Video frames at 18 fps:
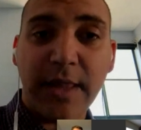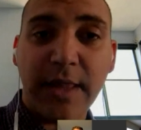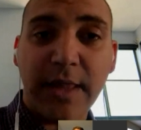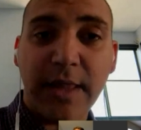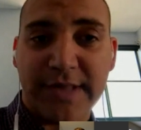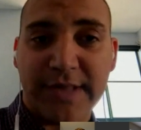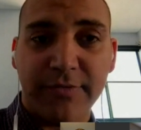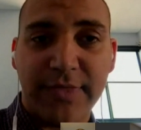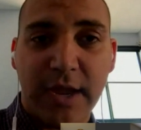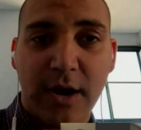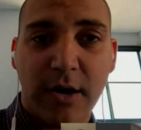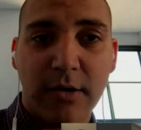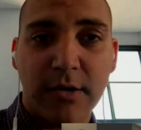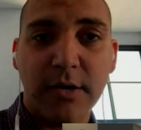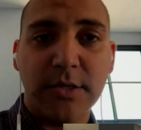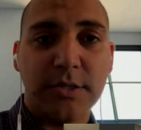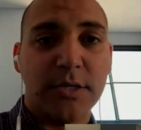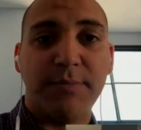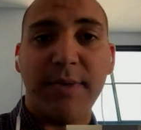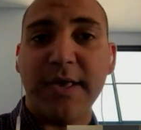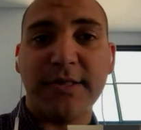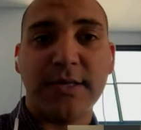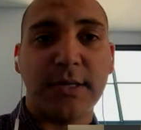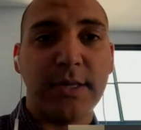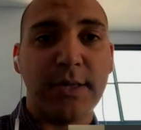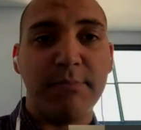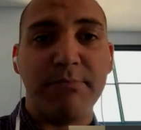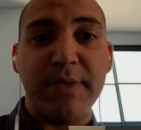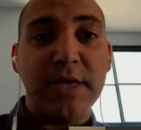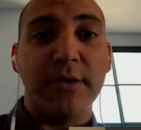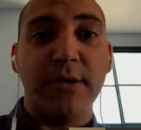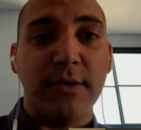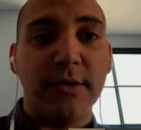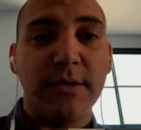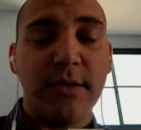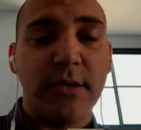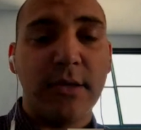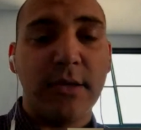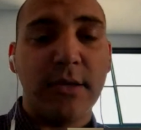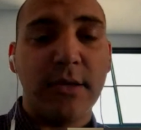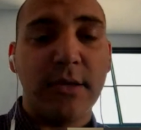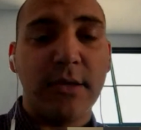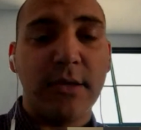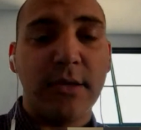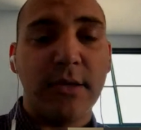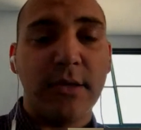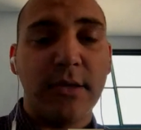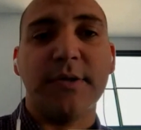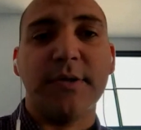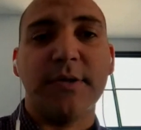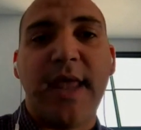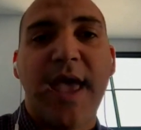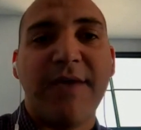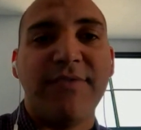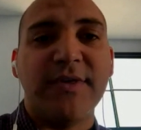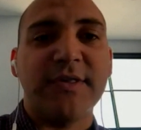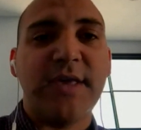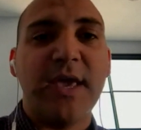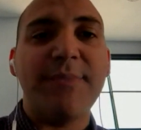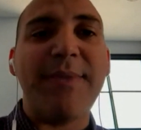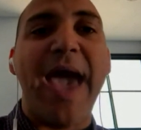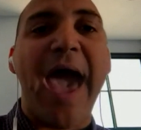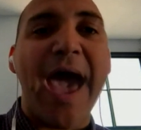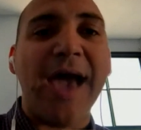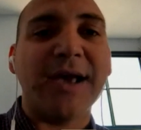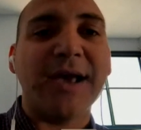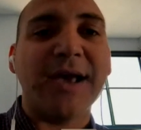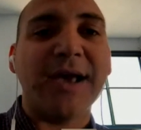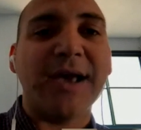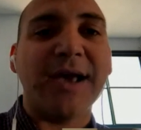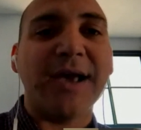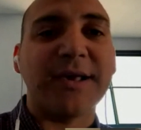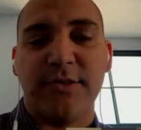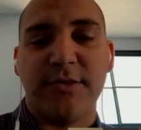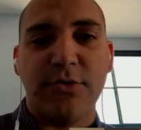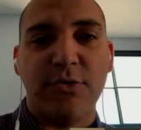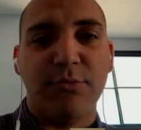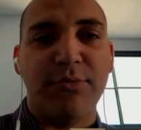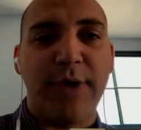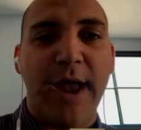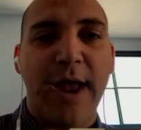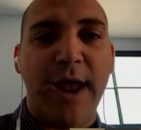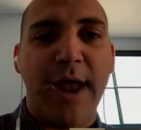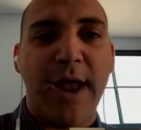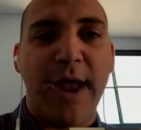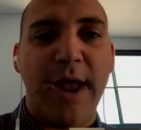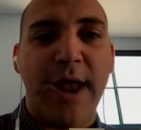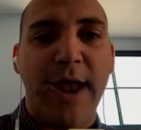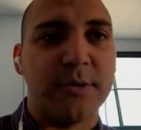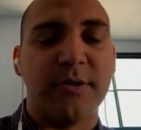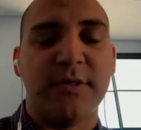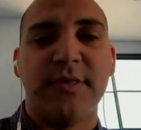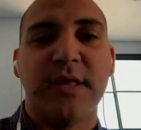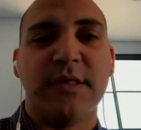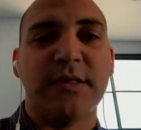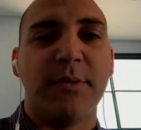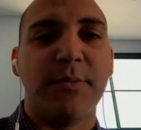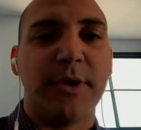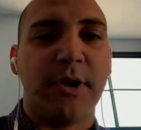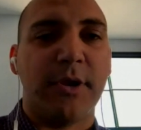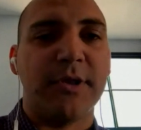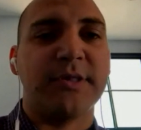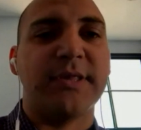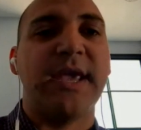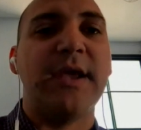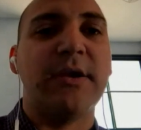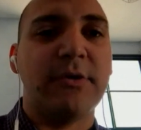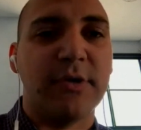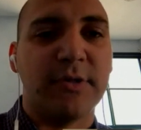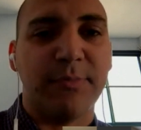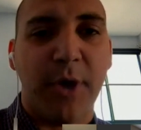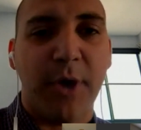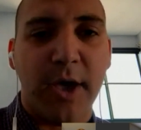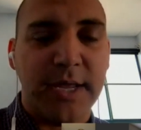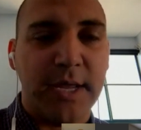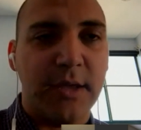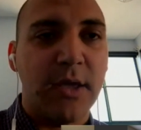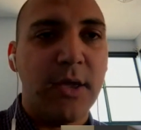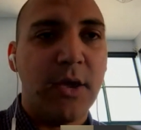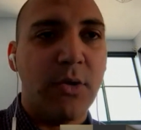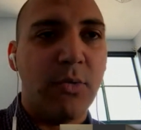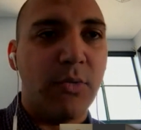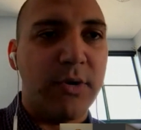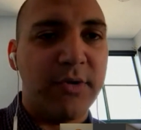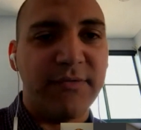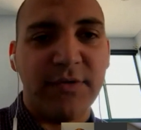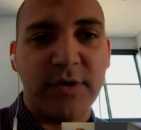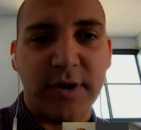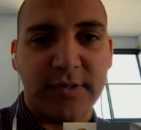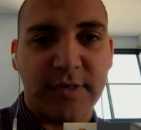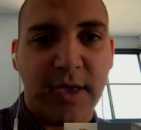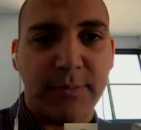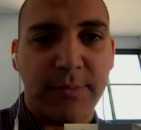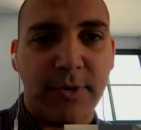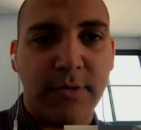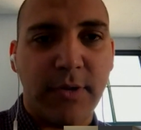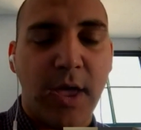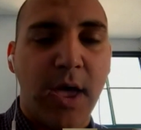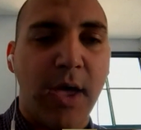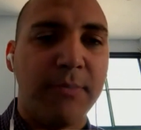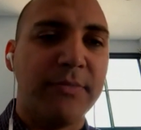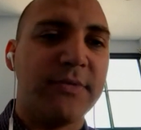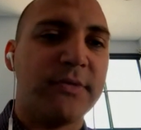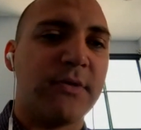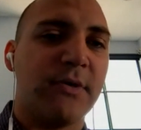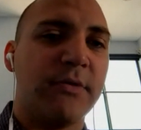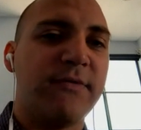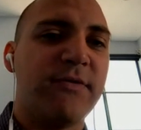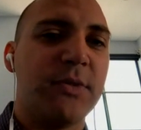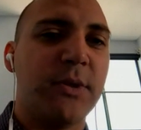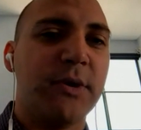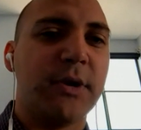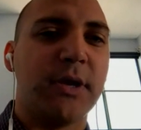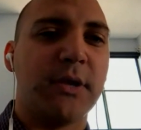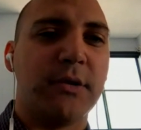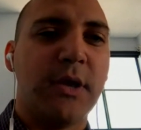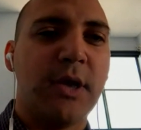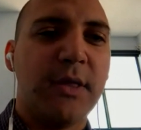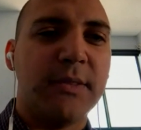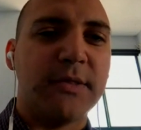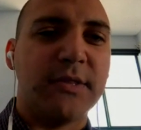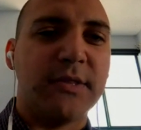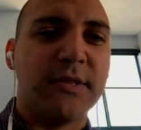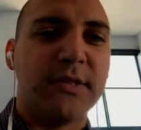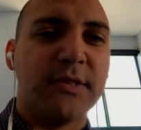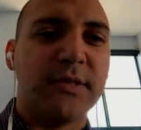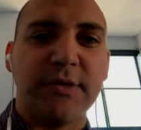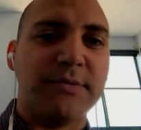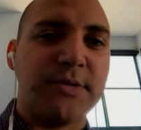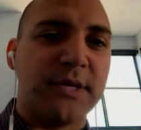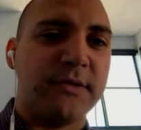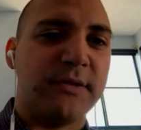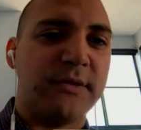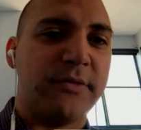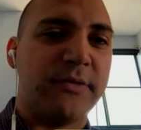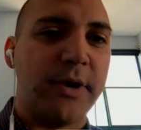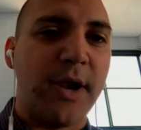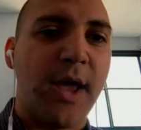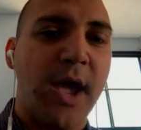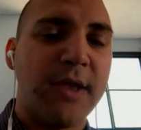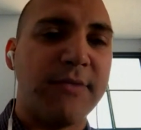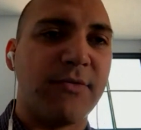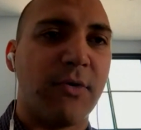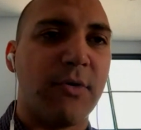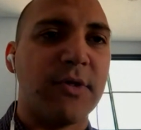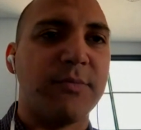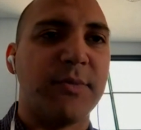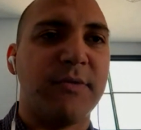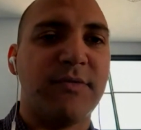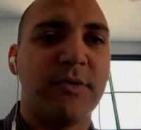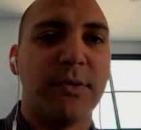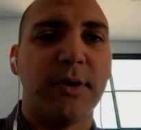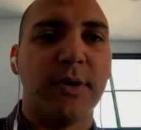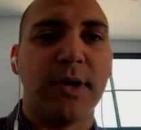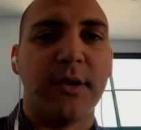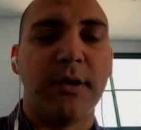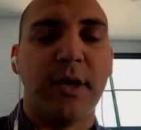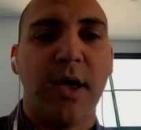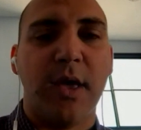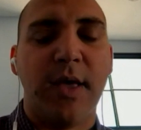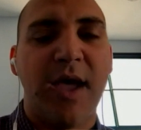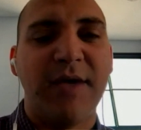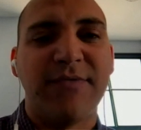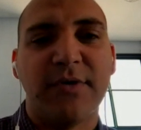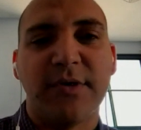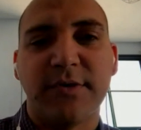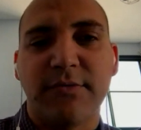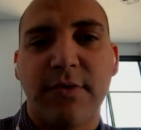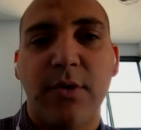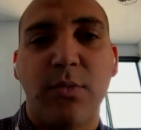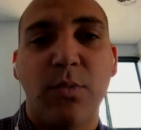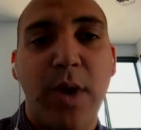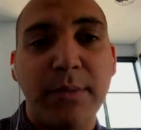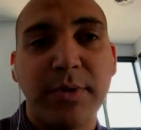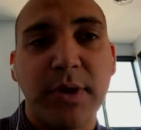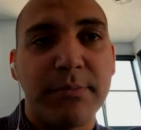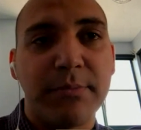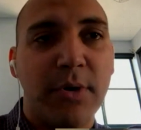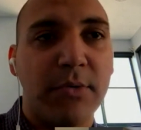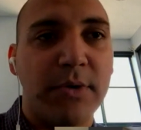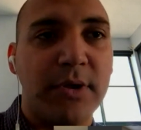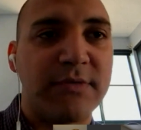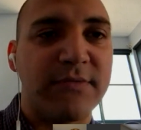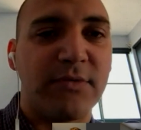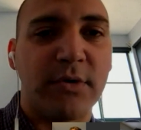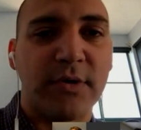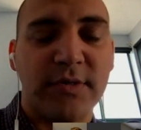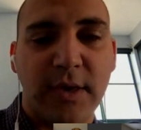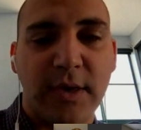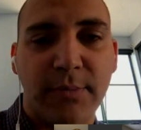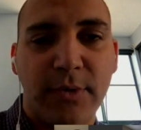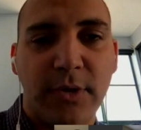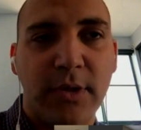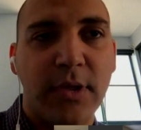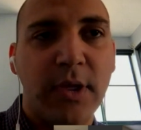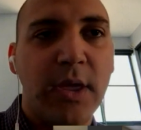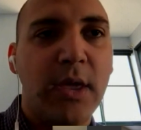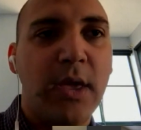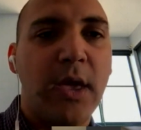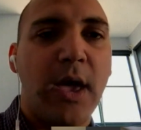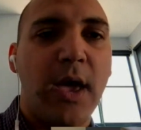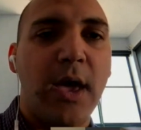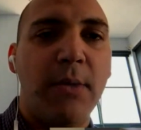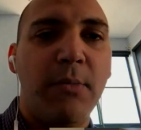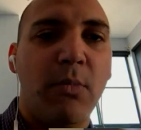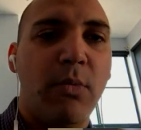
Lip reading: developers out there to basically build features and have the same access to browser features that somebody on a standards body would, for example. So if you look at, this is outside of TC39, of course, but if you look at efforts around web components, for example,